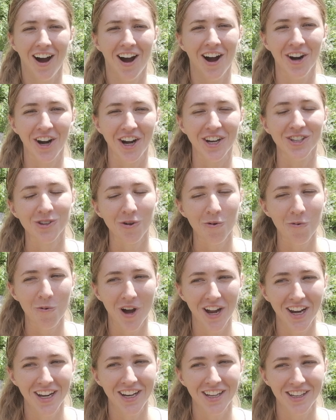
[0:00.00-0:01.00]
Alright, so
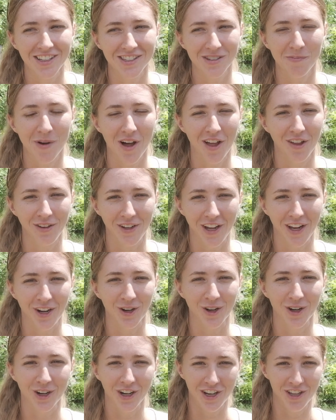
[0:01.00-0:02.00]
what is a
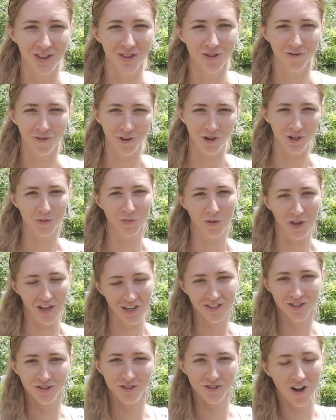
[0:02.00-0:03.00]
pollinator in the first
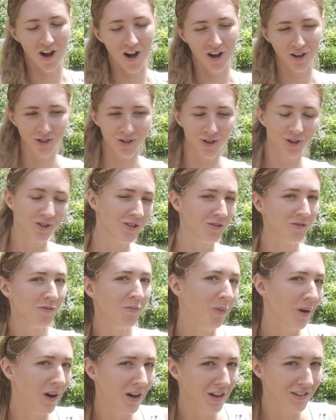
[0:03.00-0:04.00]
place? There's all sorts of
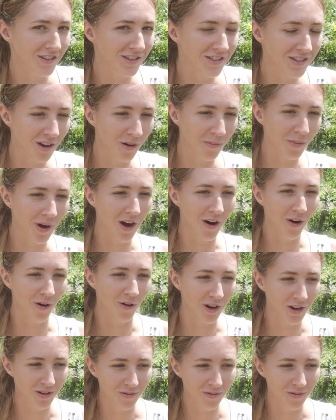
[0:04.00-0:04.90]
buzz about